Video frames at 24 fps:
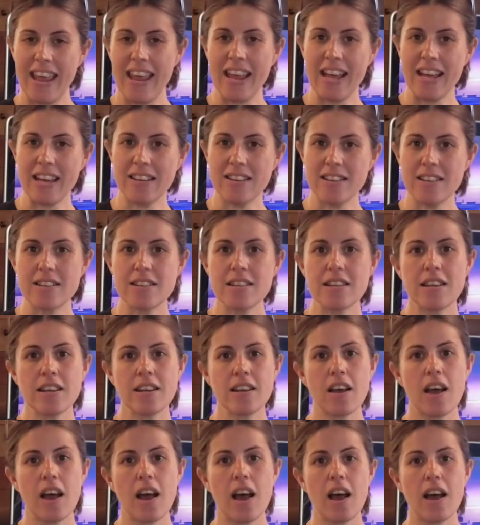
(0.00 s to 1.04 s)
and
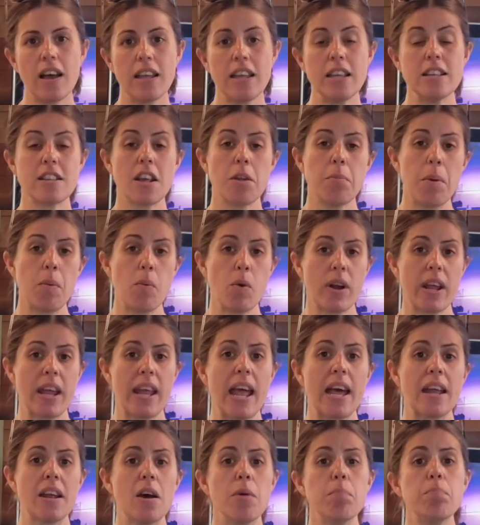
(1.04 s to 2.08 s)
he's going to be
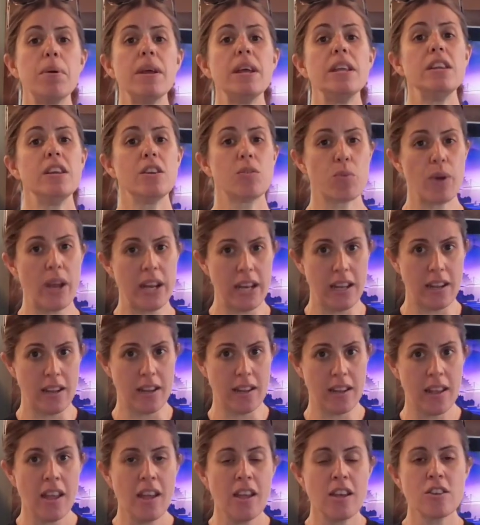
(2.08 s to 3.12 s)
working on opinion
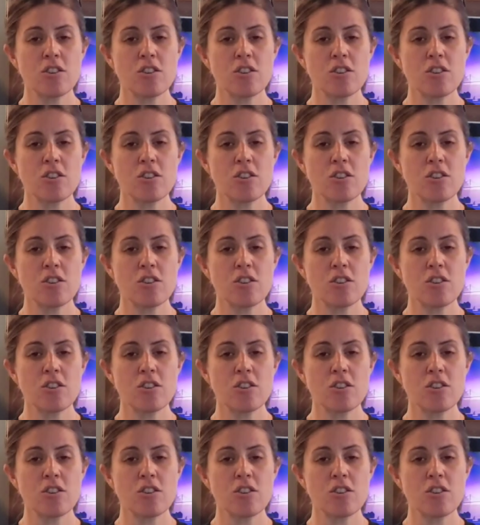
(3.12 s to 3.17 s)
writing.